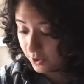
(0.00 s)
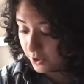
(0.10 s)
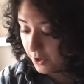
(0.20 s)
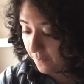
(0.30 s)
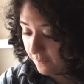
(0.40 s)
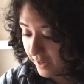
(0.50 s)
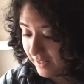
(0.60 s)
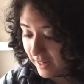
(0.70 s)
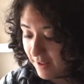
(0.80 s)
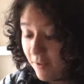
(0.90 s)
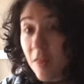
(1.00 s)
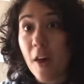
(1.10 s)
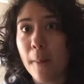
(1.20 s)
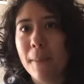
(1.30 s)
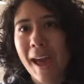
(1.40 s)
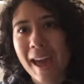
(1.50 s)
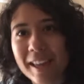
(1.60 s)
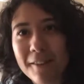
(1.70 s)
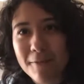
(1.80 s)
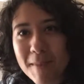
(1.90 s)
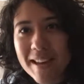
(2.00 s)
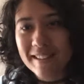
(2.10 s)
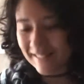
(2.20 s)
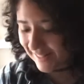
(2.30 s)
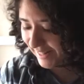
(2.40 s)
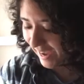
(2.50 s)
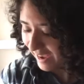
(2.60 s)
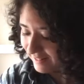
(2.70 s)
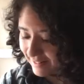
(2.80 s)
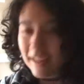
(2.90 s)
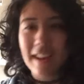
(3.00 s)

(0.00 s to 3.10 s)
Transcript: her to your fist and even the pavement? Lizzie asked.